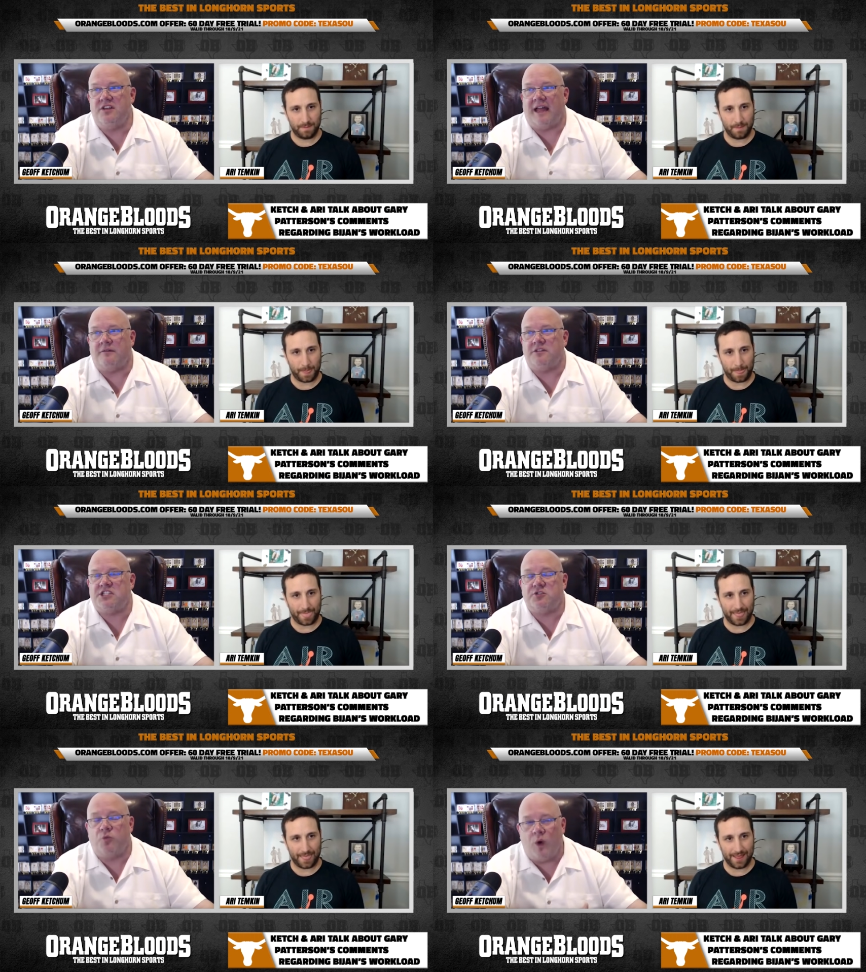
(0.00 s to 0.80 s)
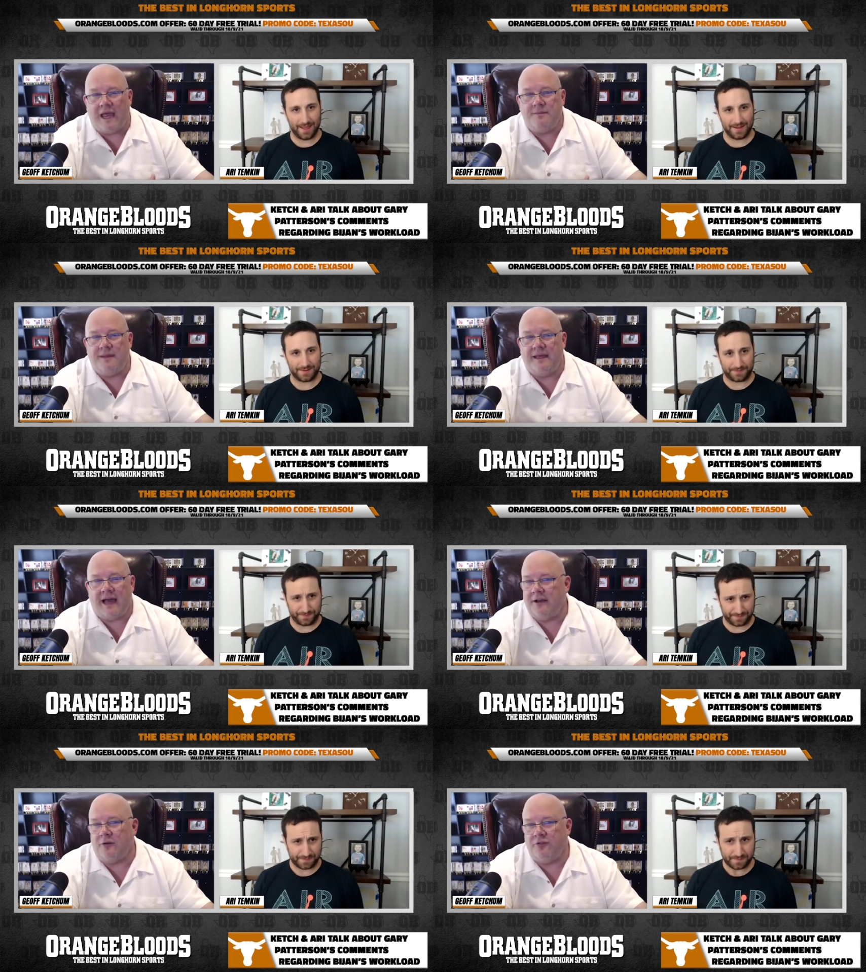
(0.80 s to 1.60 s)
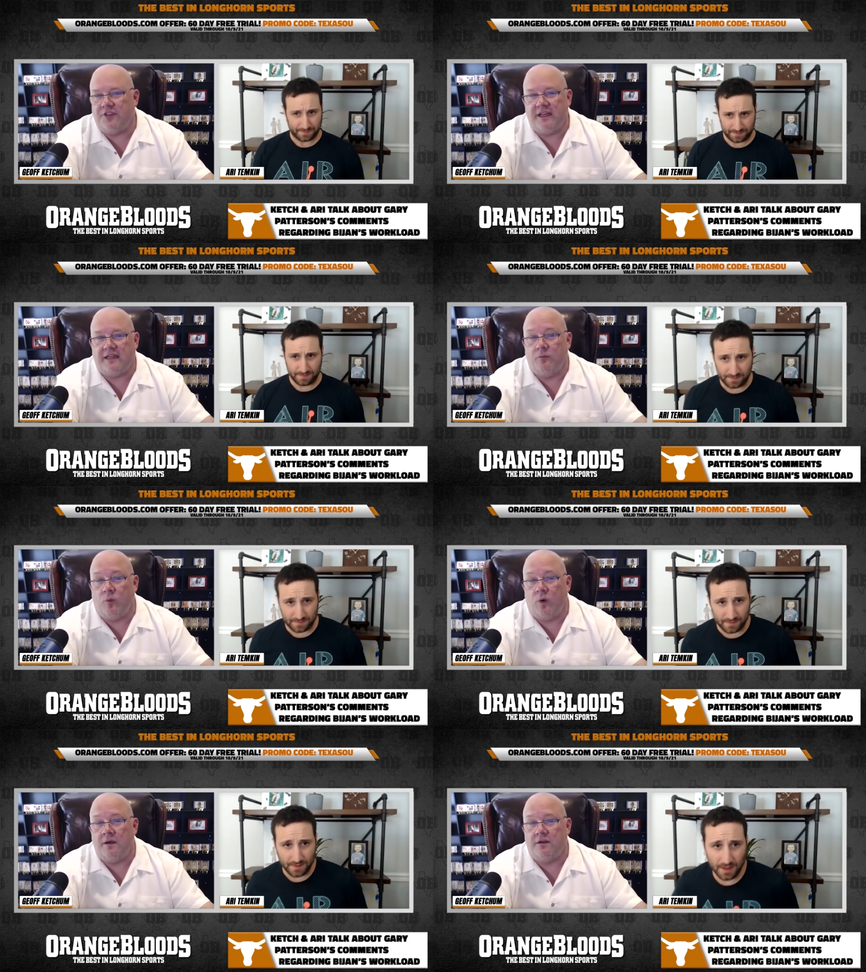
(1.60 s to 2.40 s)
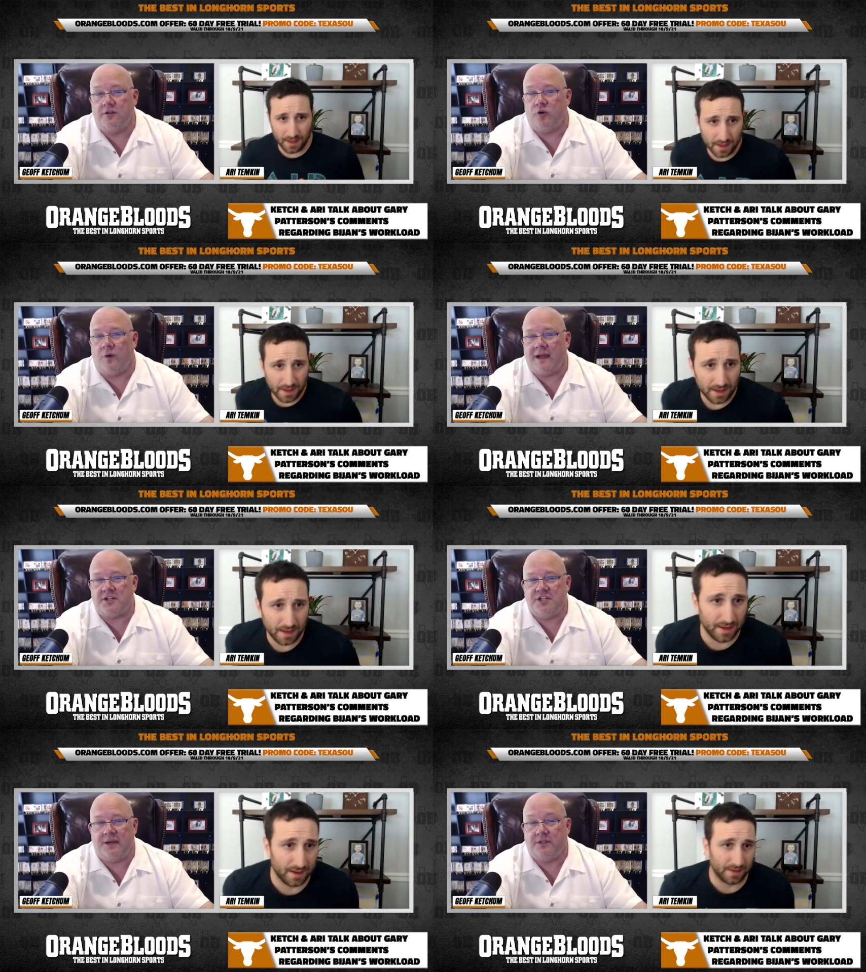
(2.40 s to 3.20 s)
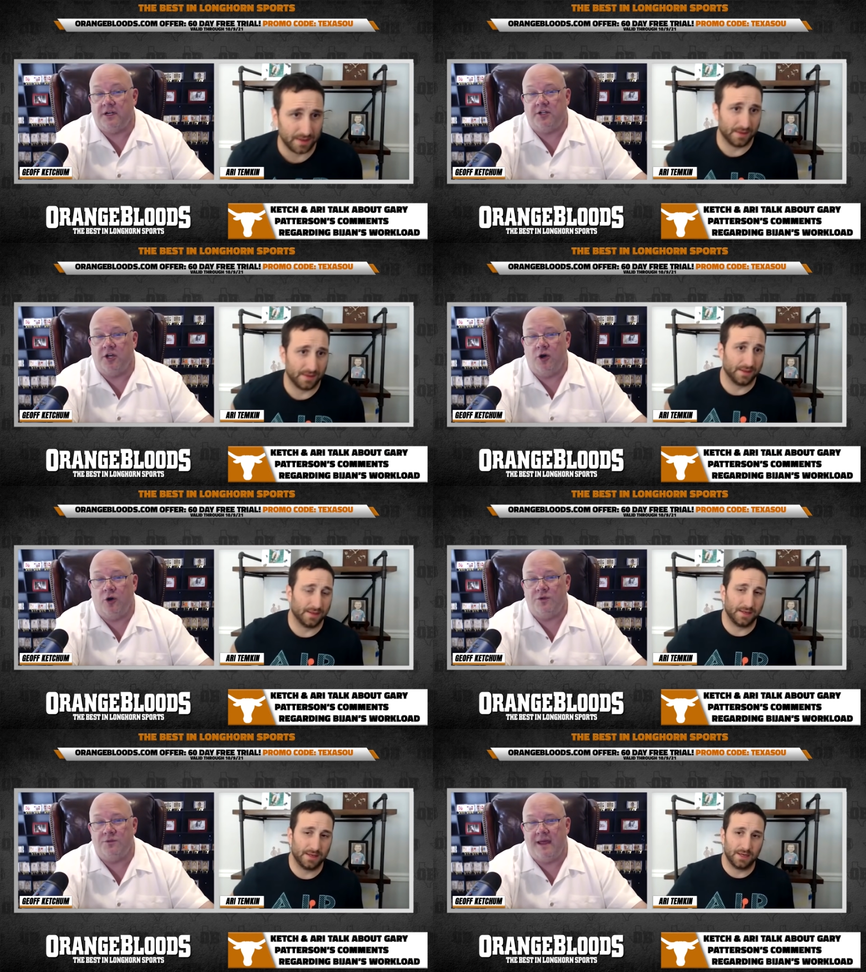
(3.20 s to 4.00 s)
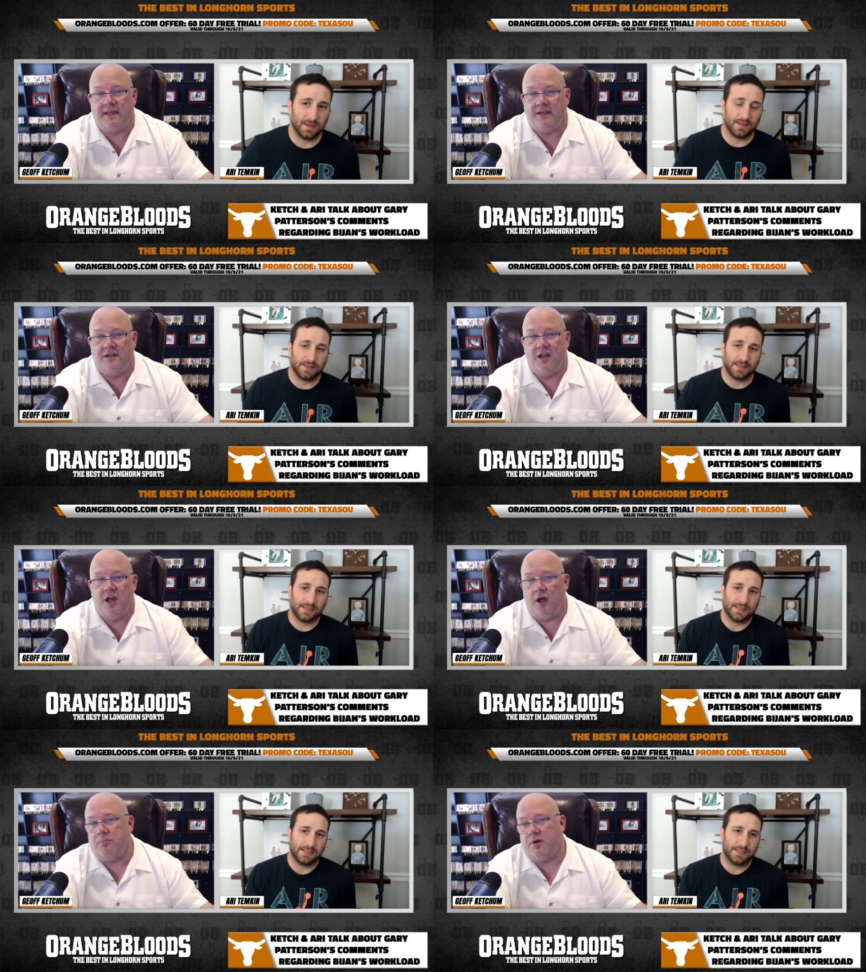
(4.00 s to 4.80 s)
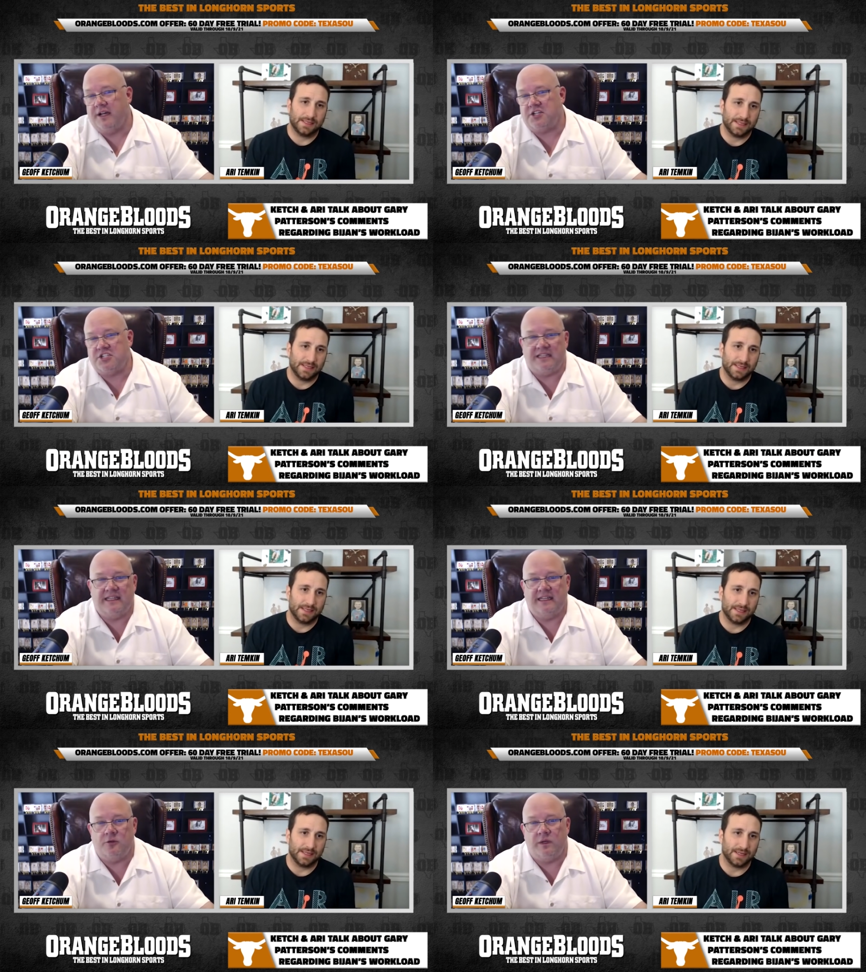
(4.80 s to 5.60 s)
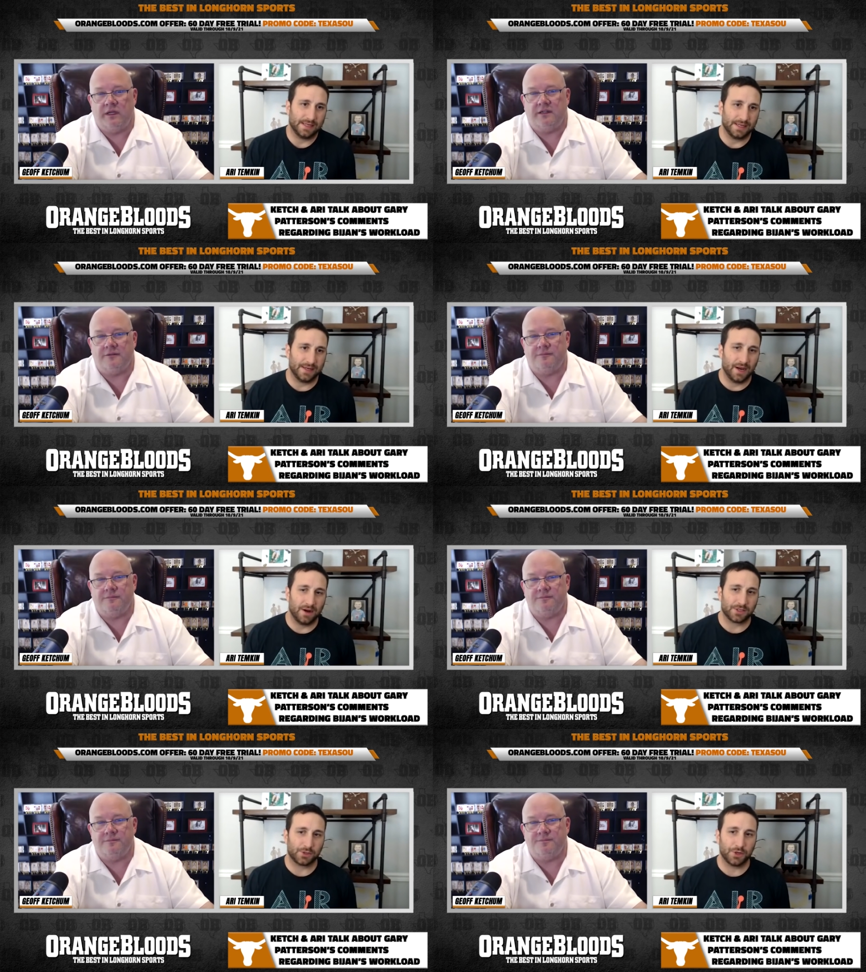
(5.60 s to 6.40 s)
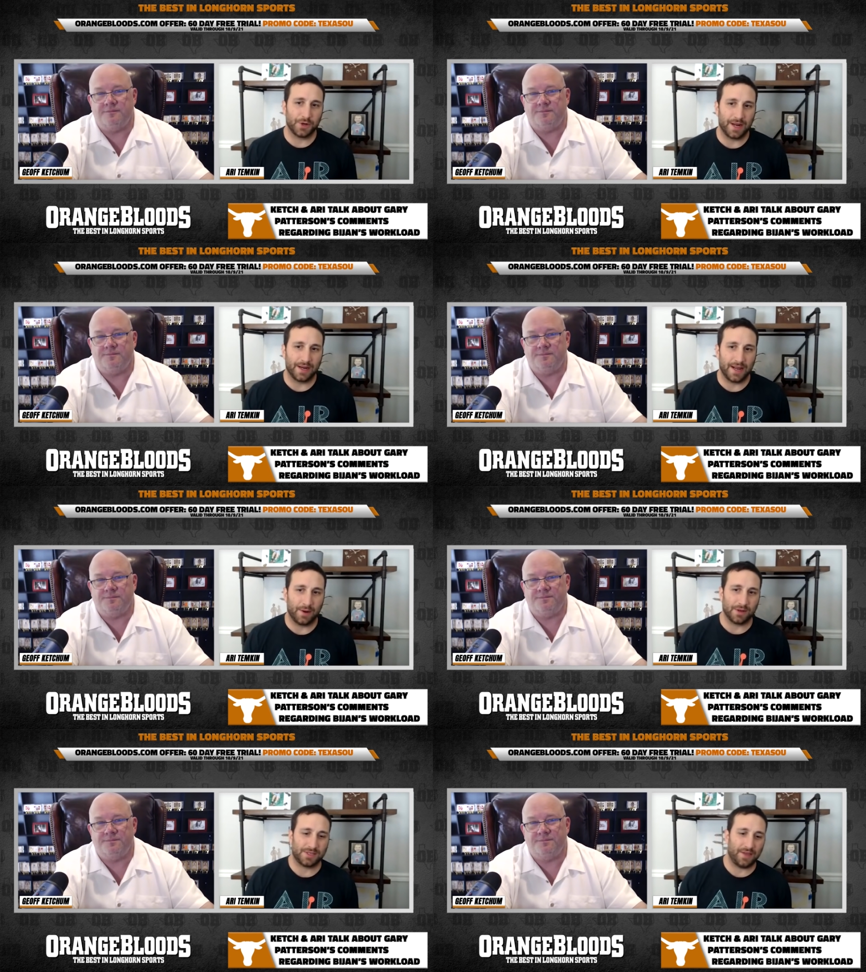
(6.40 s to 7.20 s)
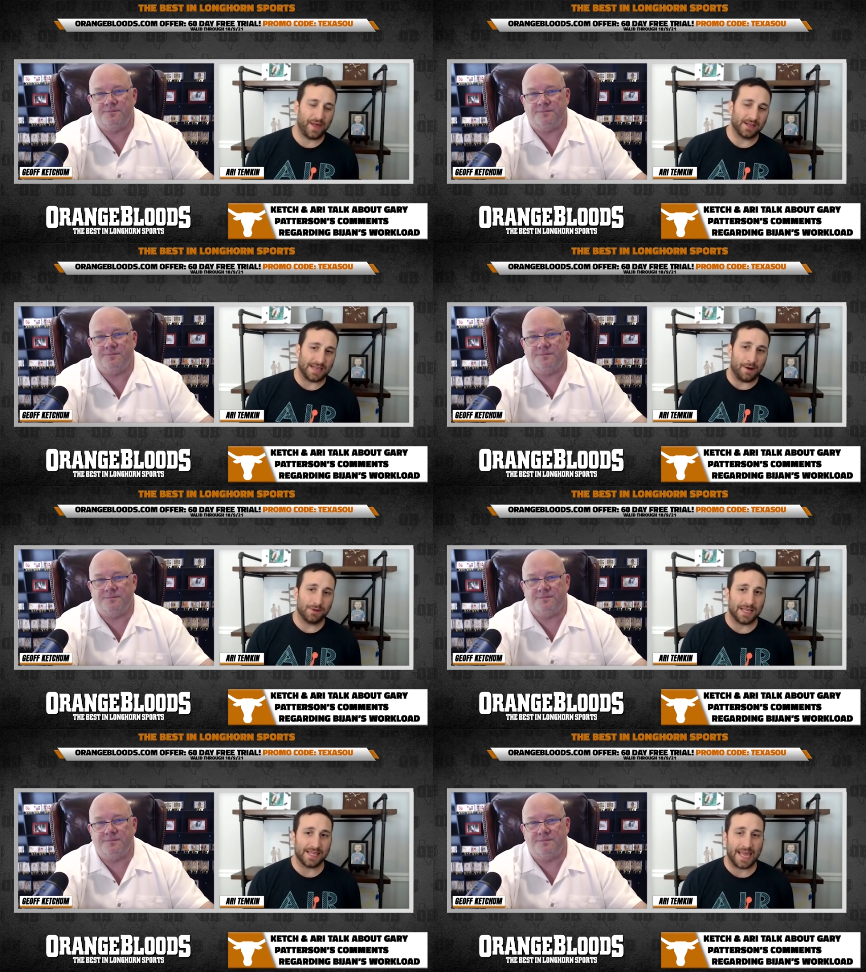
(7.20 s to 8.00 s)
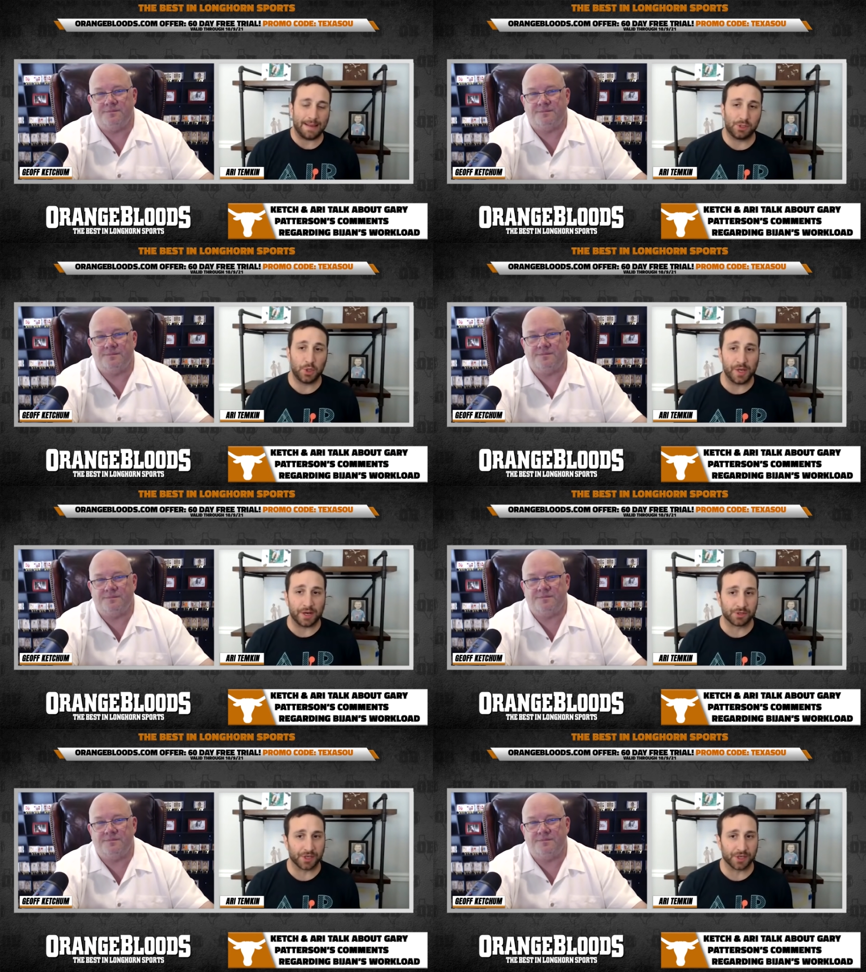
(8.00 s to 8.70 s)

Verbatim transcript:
Speaker 1: like sway me i don't think in what direction i'm going to go with making a prediction at the end of the week
Speaker 2: no it's true and, and what i'll say on that is i was at the game two years